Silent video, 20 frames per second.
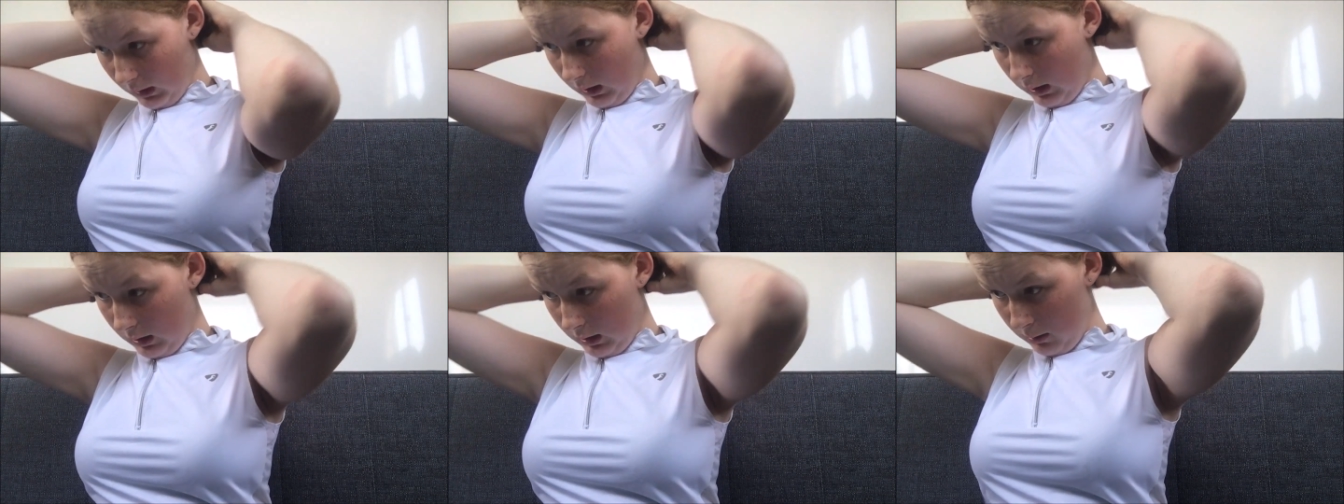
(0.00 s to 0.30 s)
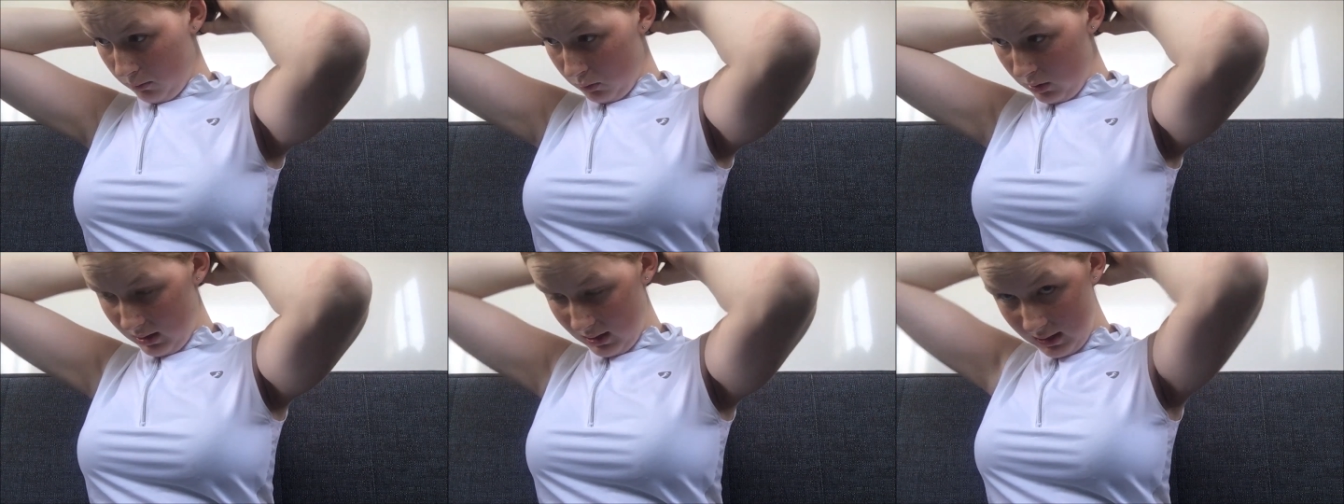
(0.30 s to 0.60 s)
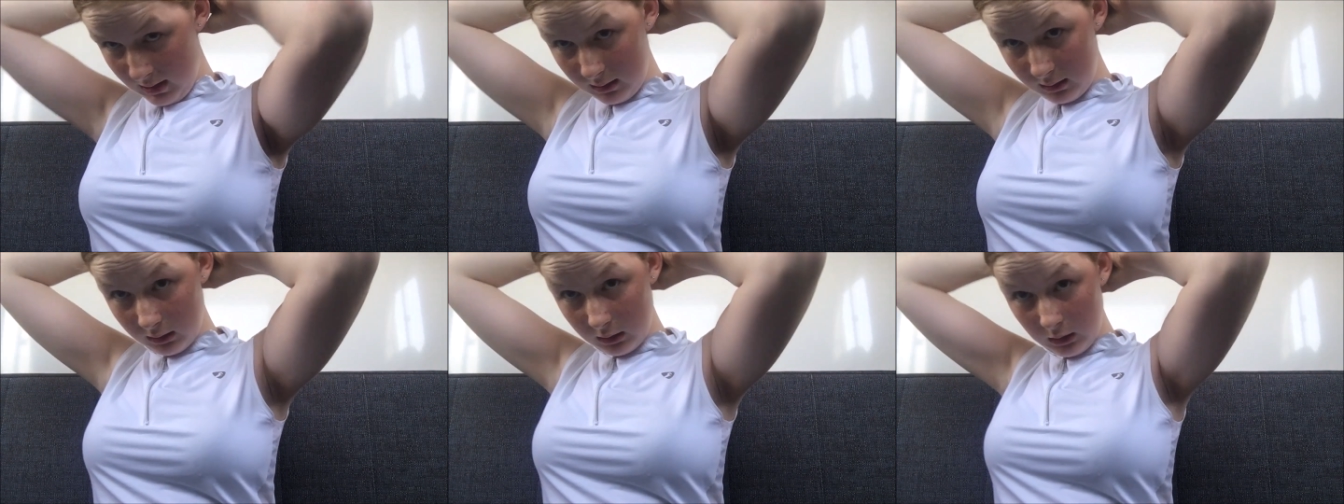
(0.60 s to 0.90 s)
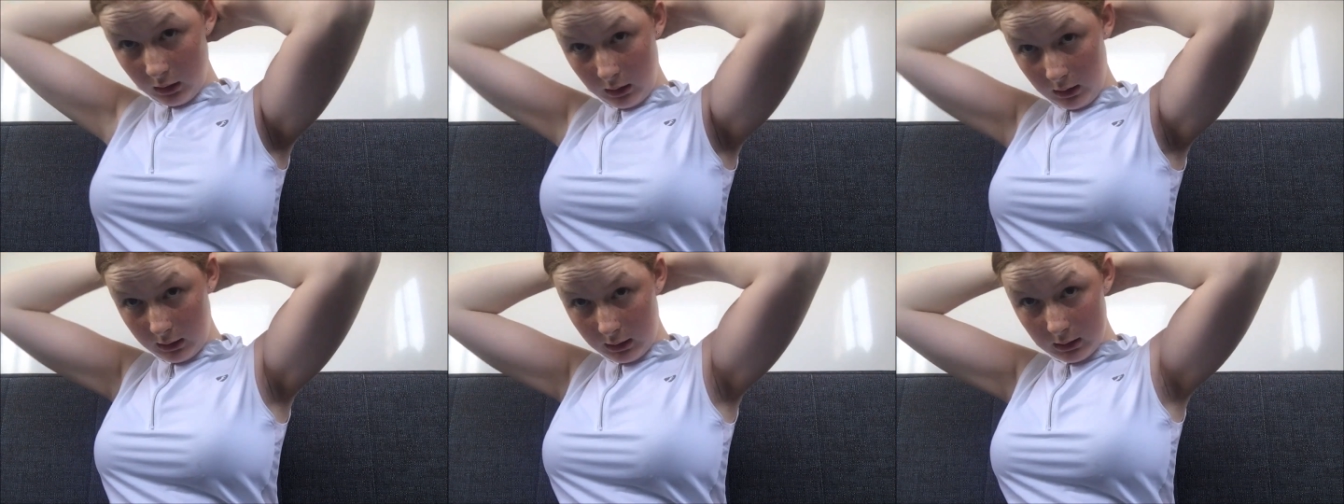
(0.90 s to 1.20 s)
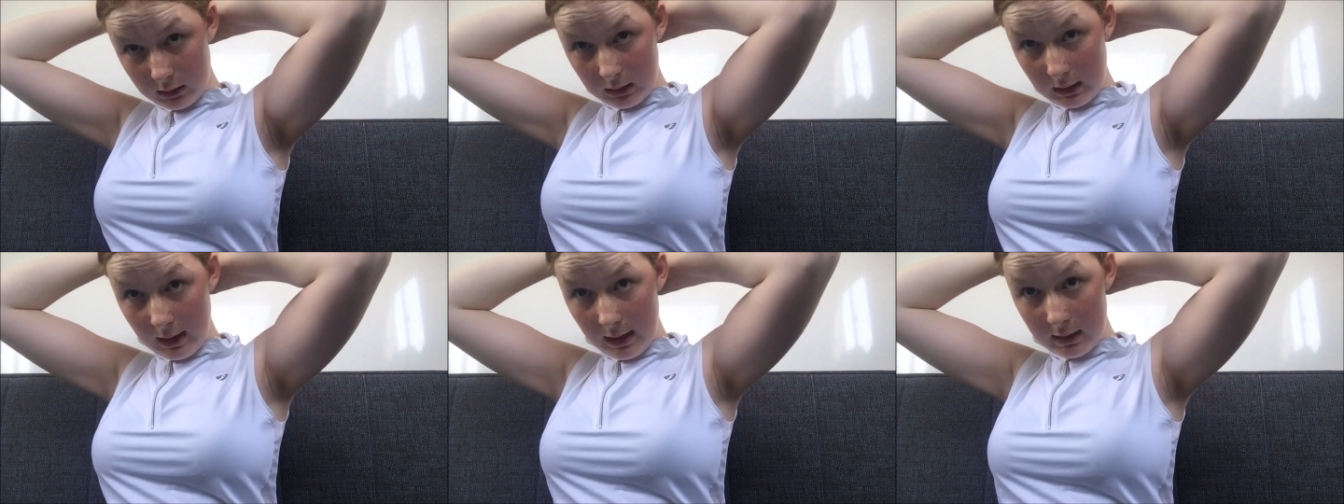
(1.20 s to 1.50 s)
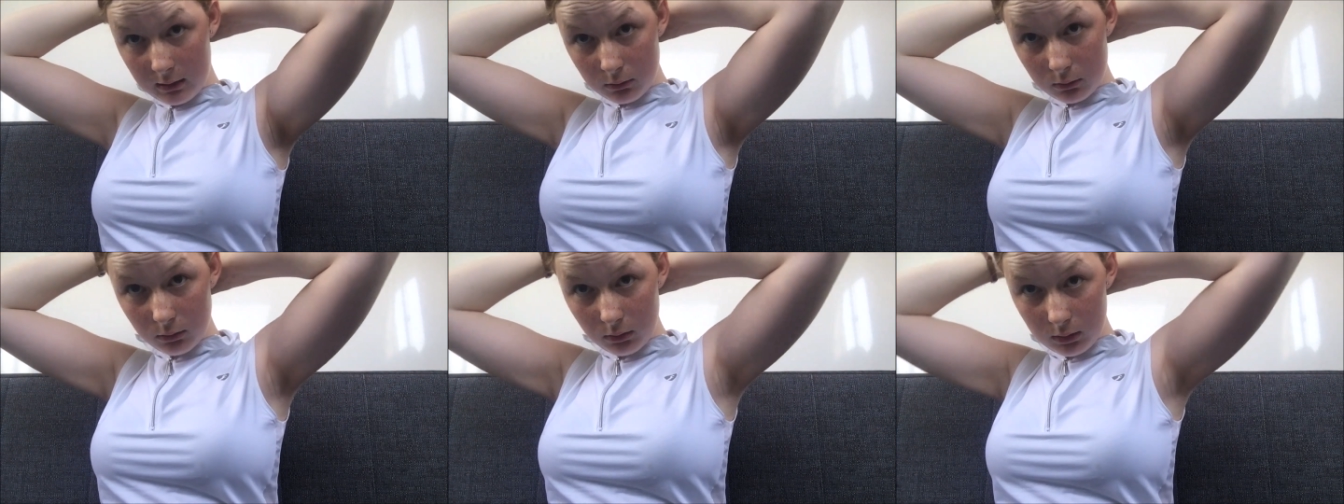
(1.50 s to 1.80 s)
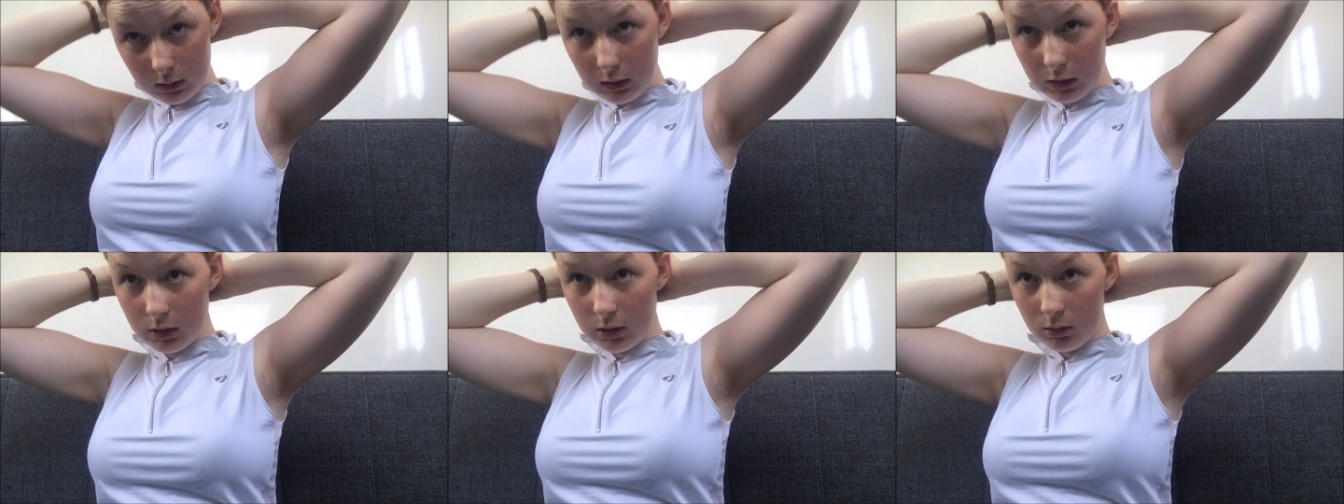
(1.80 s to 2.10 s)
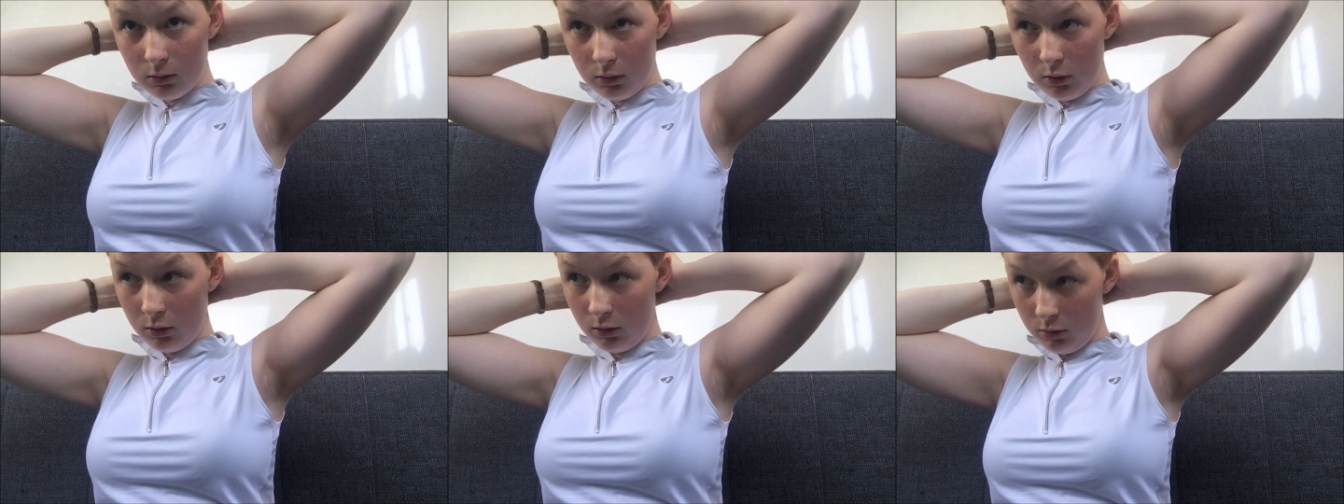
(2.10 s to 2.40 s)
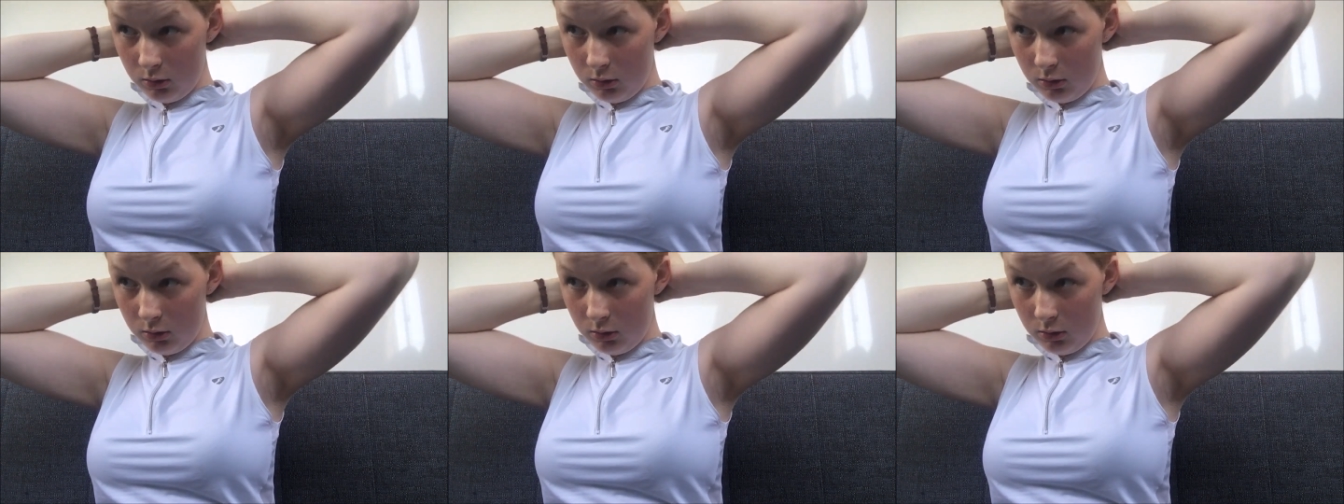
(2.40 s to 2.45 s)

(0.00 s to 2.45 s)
Um, he is tired now, so.